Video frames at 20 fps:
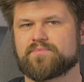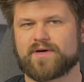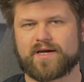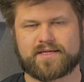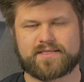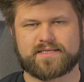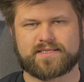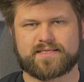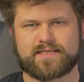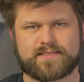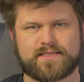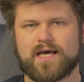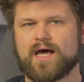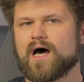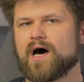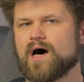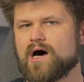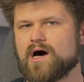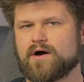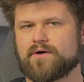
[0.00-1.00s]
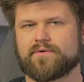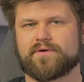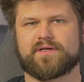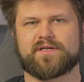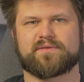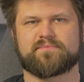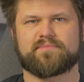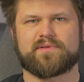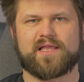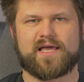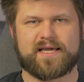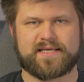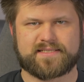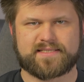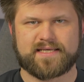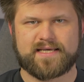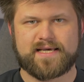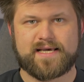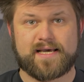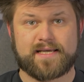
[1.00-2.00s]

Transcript: practices are in place.